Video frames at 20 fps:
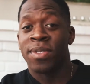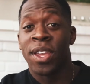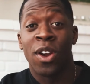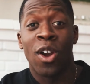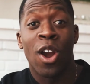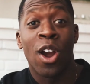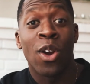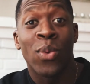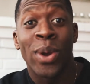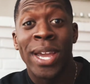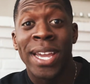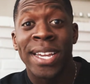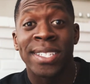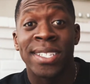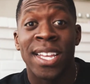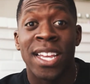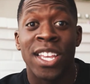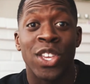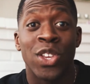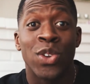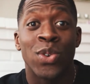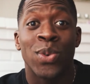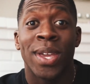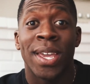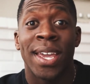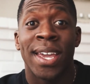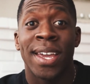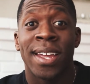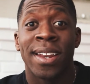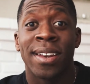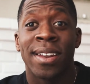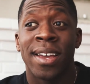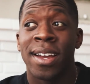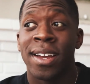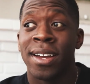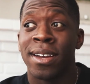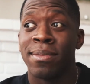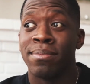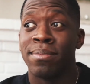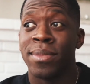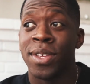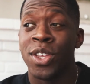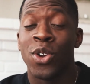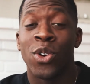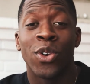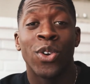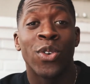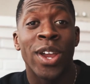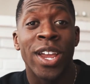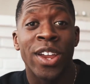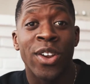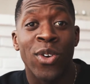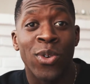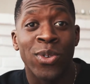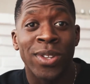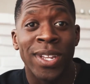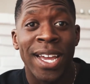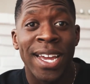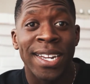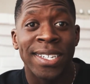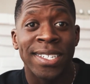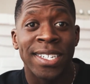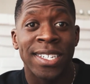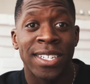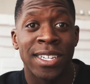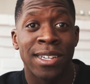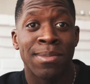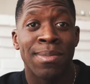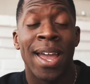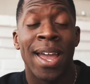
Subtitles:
There are ways that you can create your own lighting system.